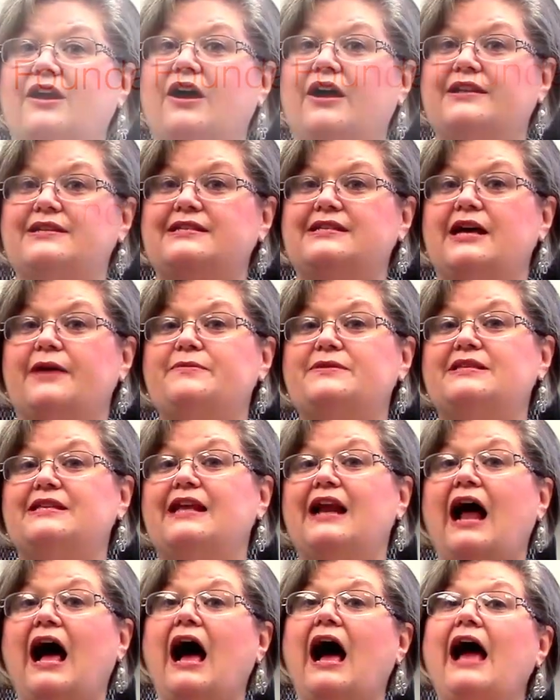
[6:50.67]
concepts, then
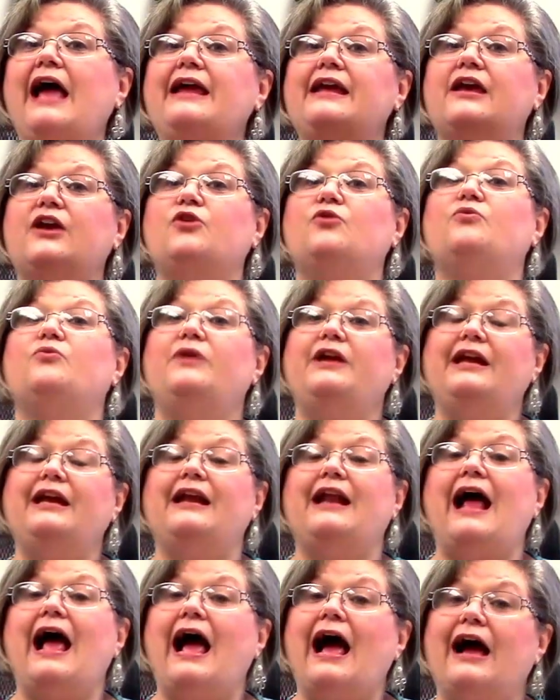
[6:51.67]
I can read
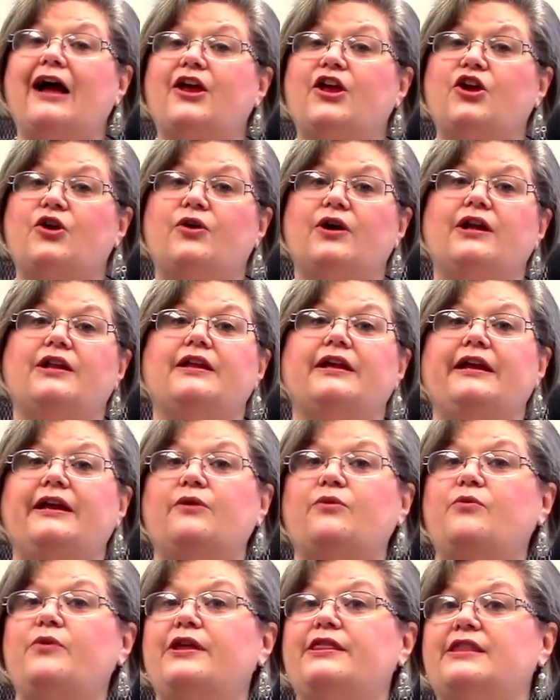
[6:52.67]
accurately
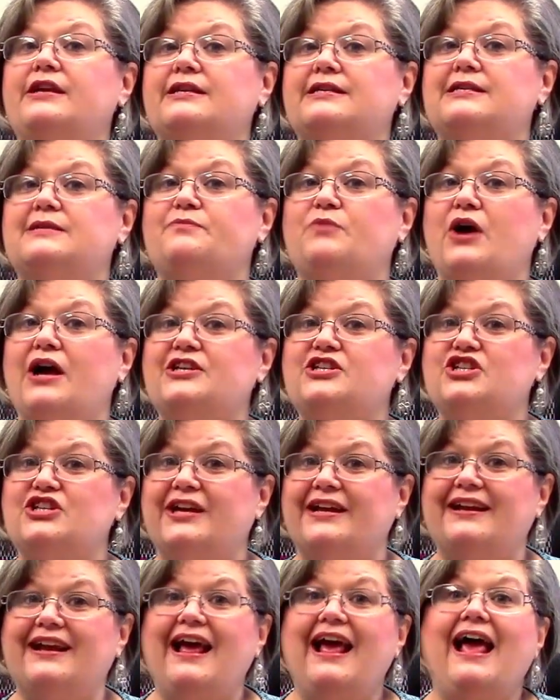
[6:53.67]
with
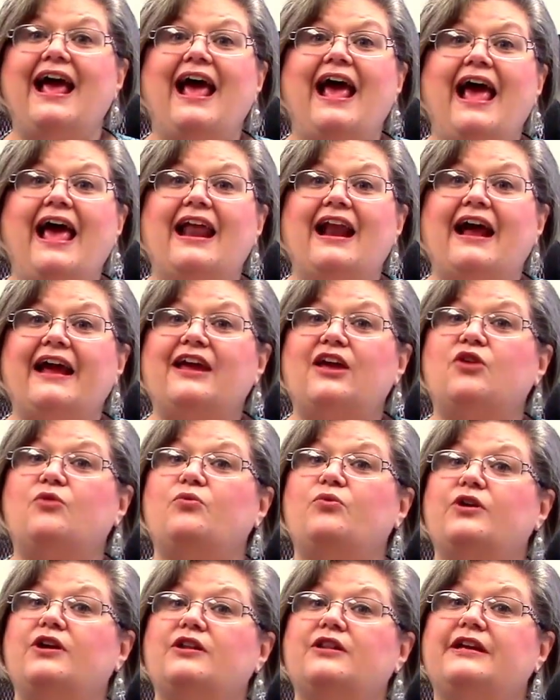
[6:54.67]
expression, and I can
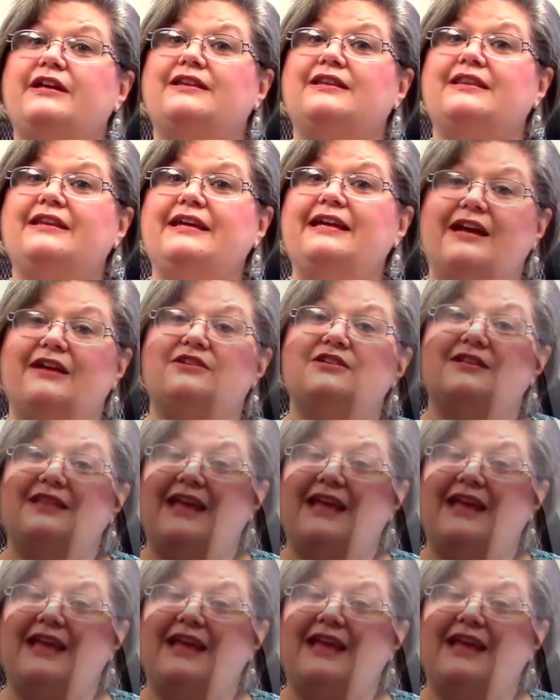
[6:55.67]
really lead to